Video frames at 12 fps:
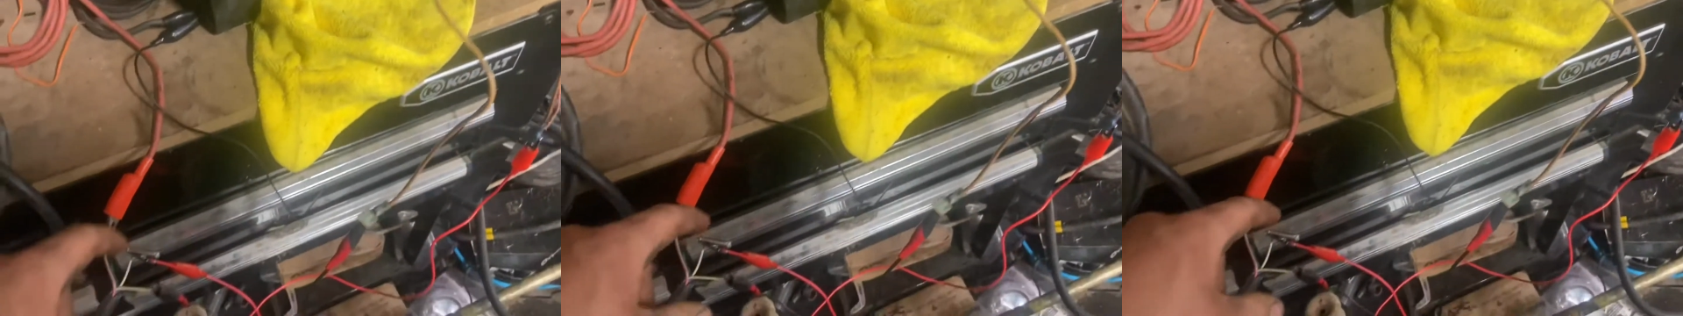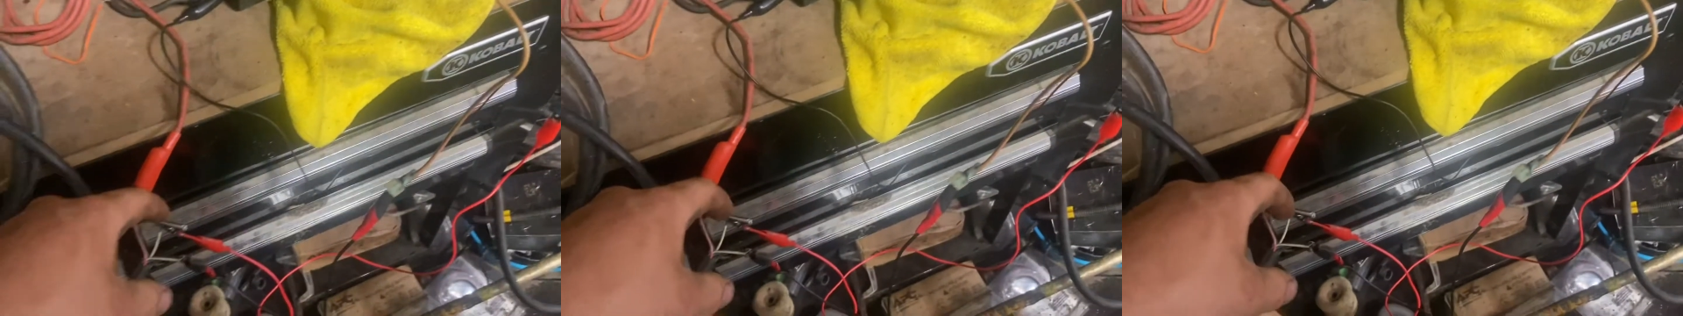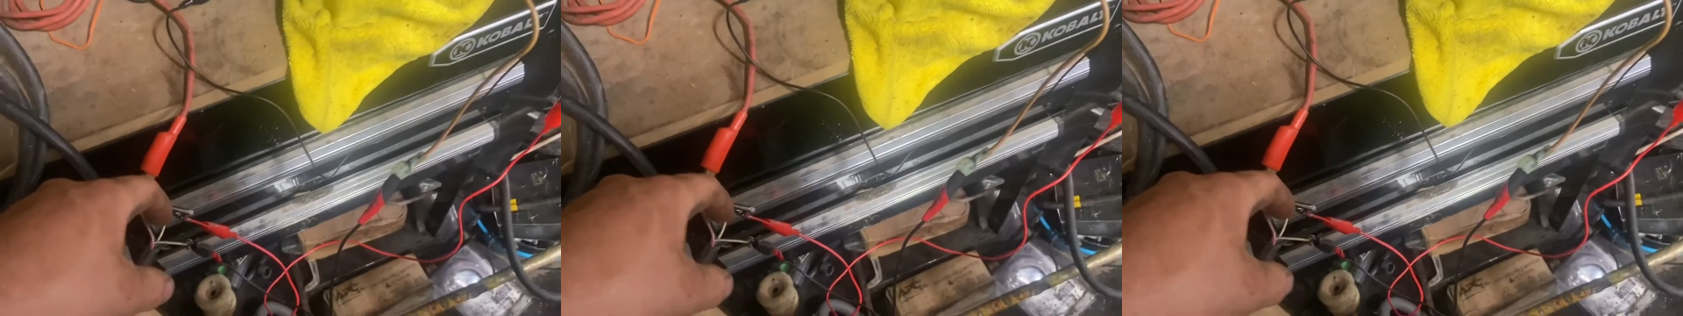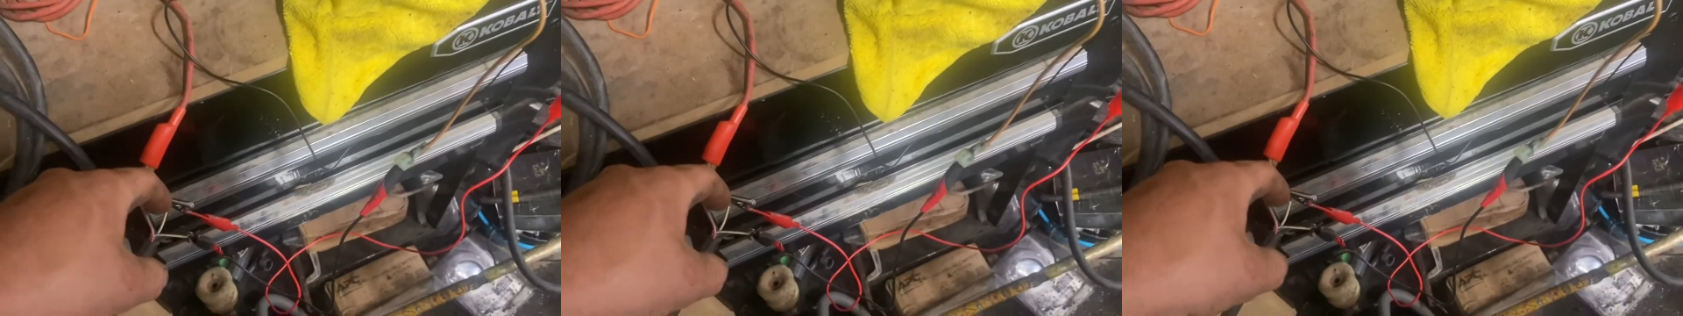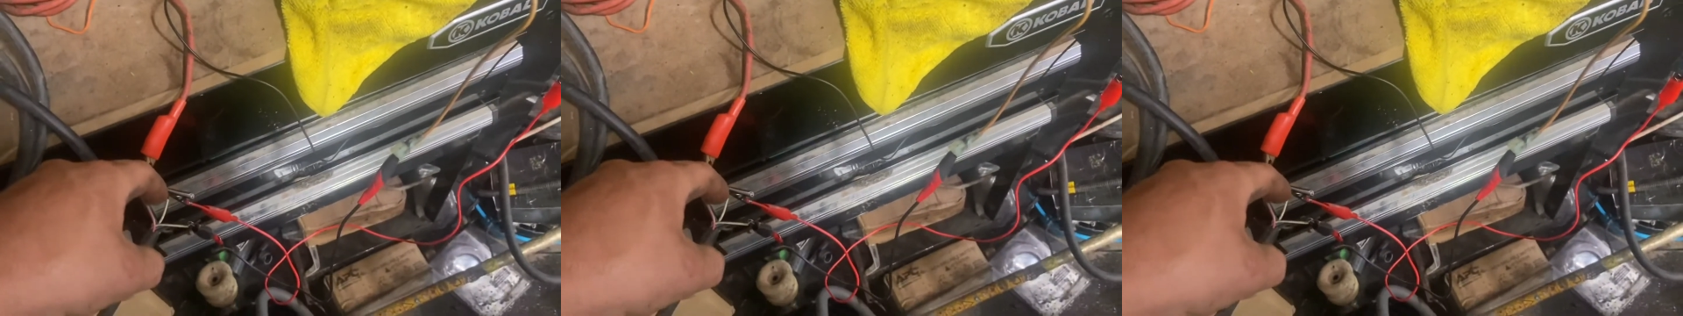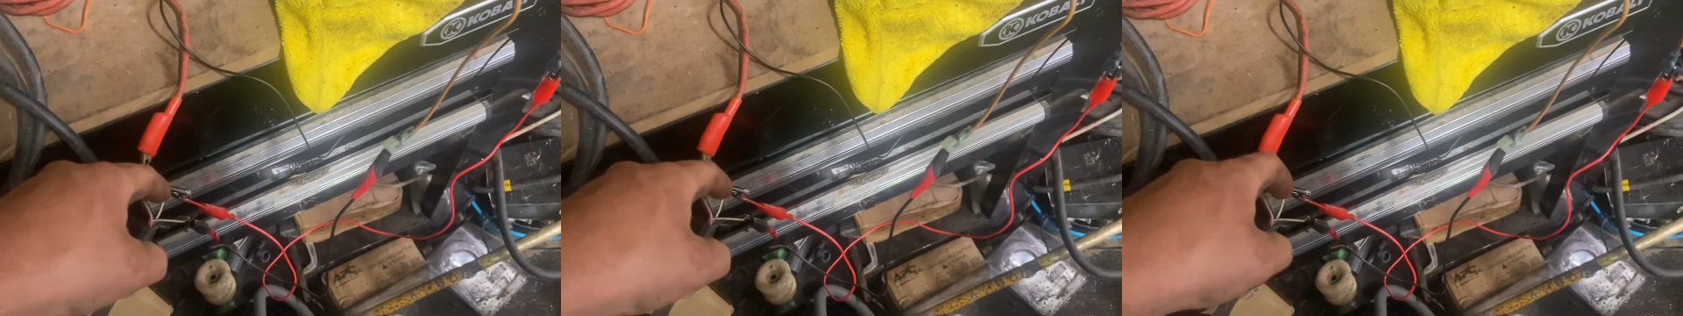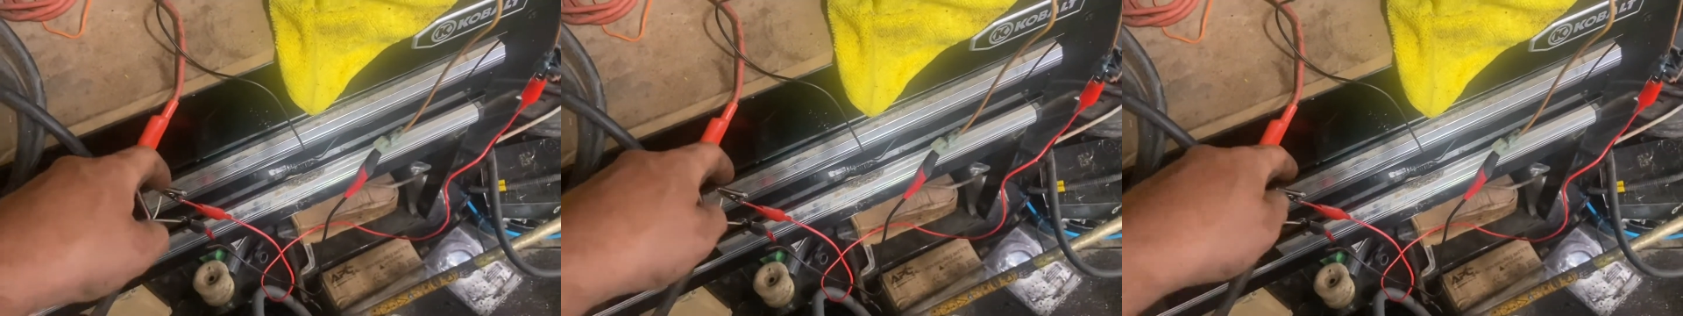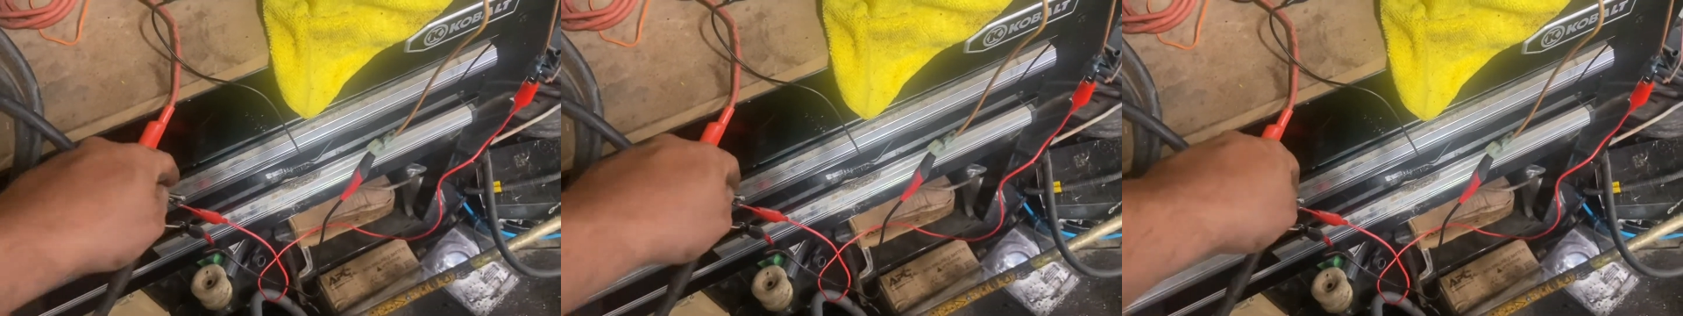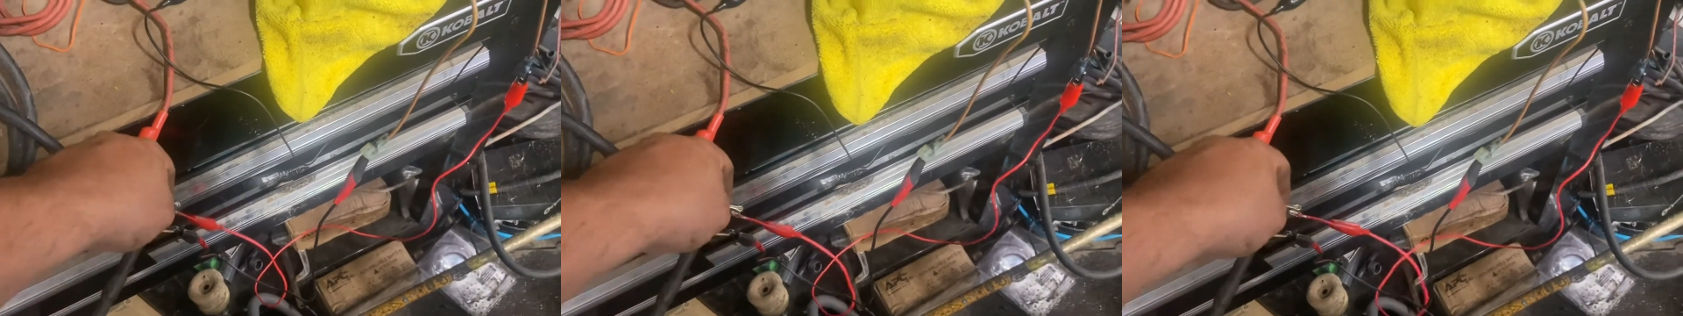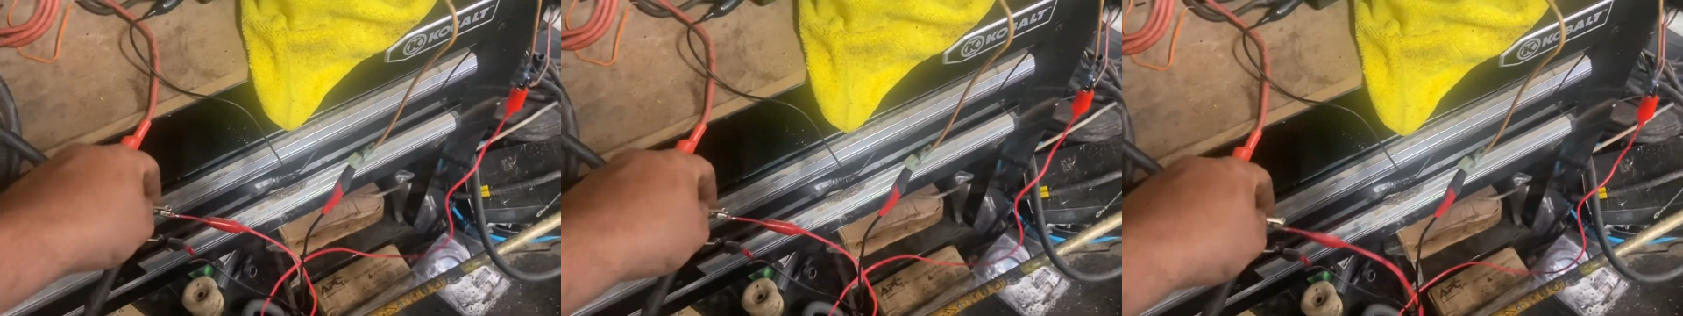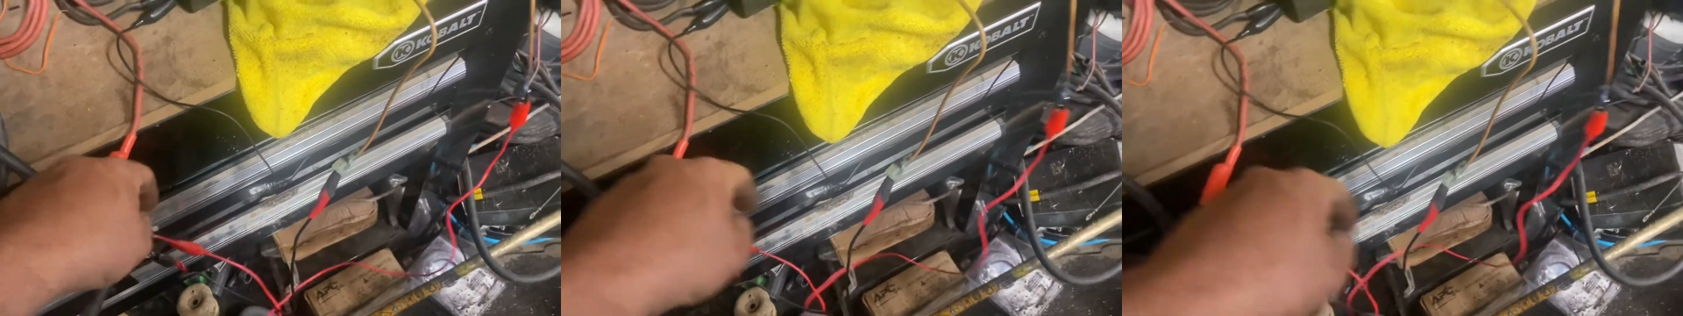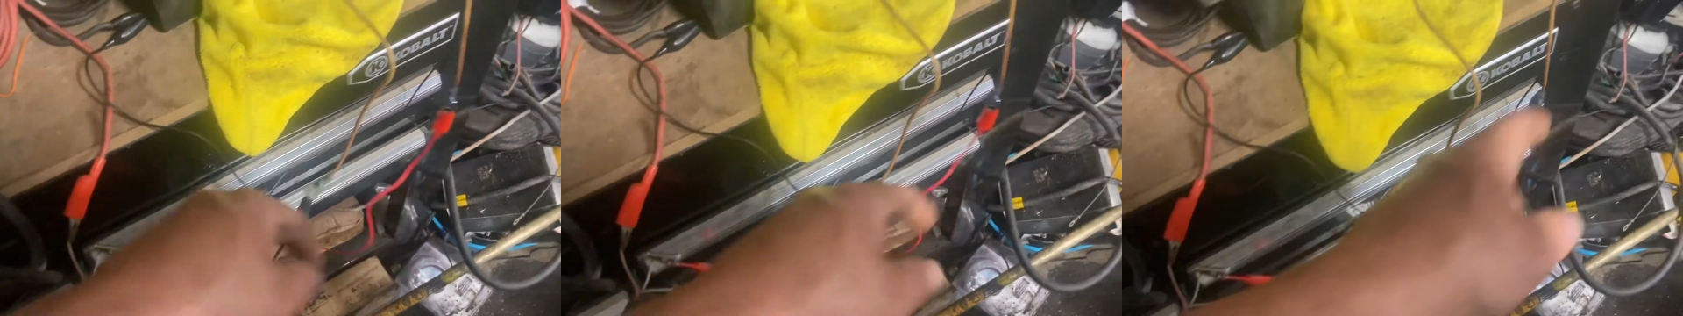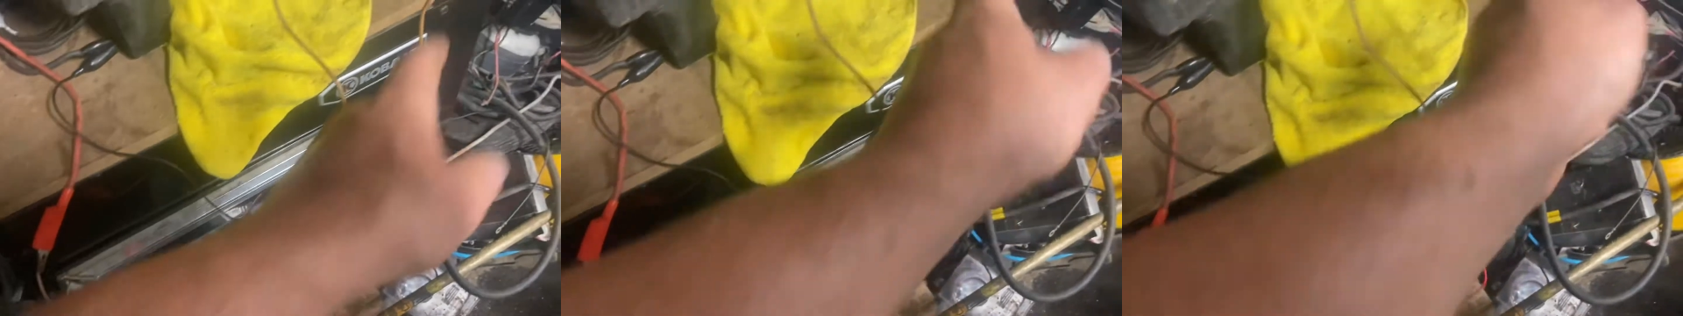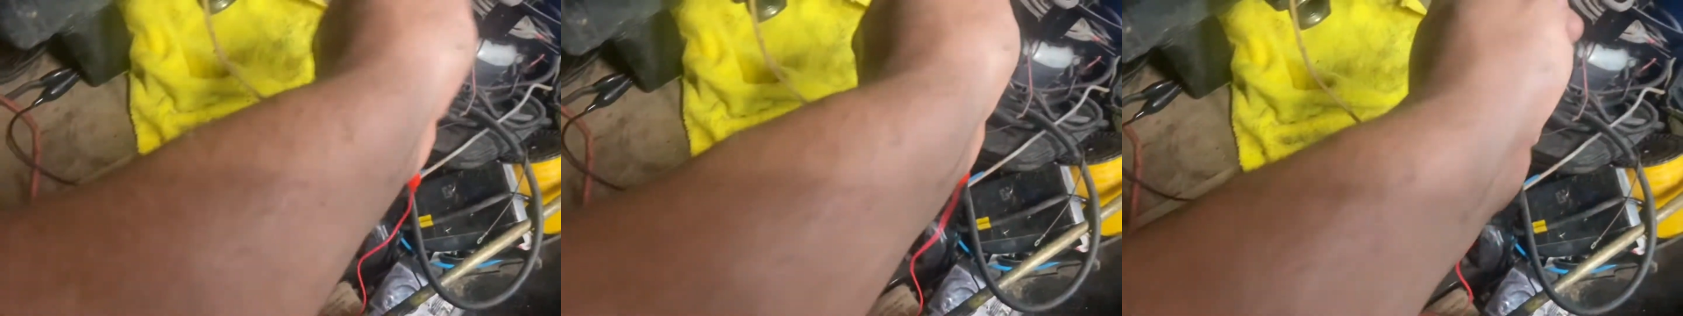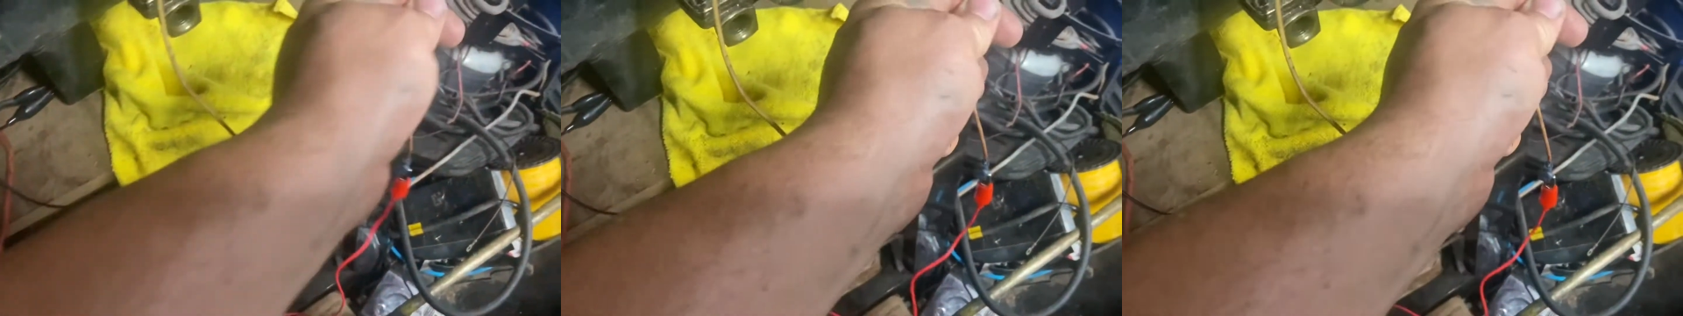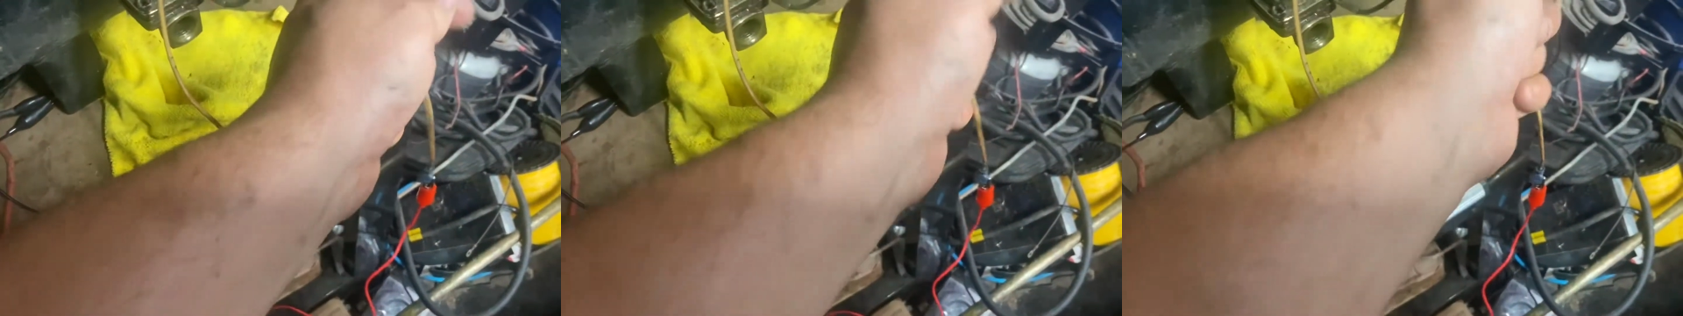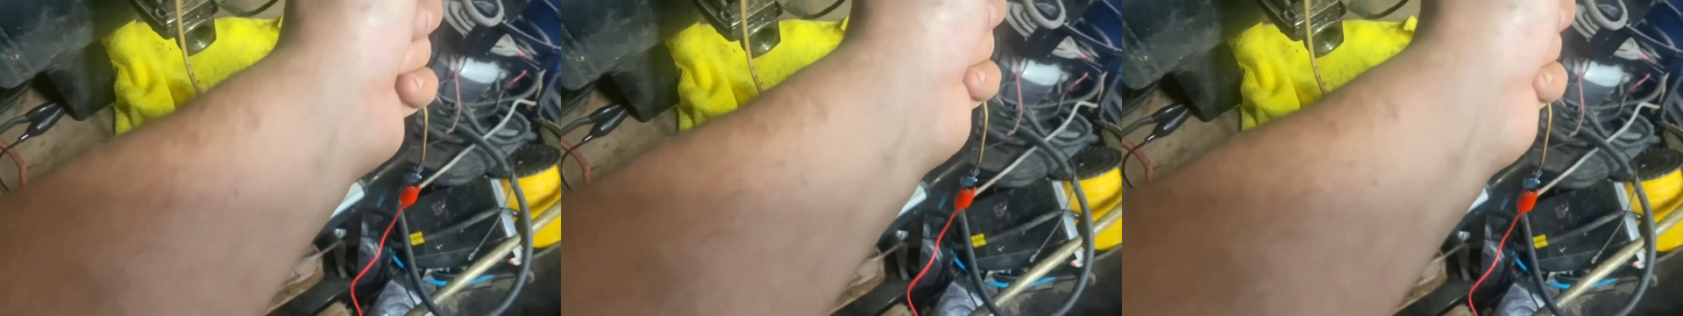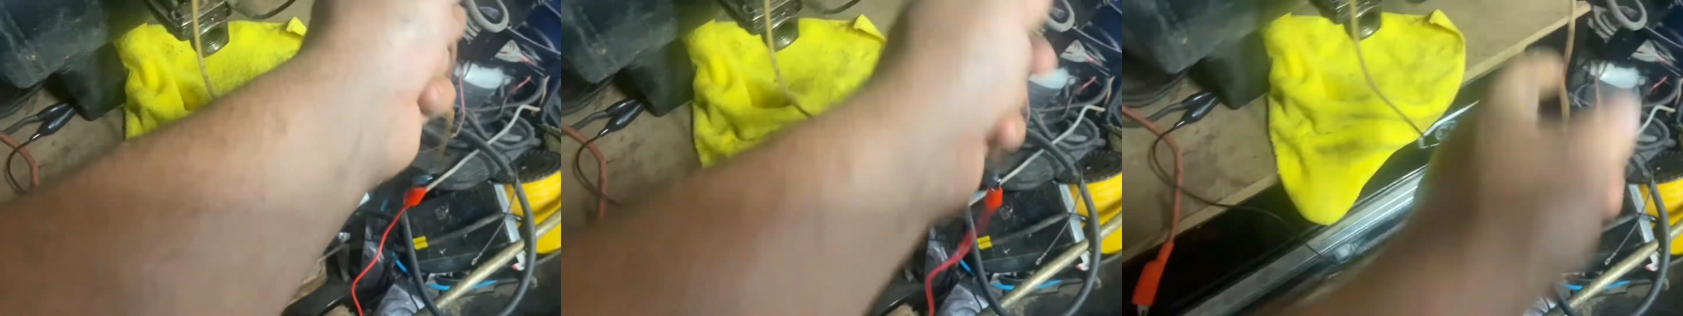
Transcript: (no speaker visible)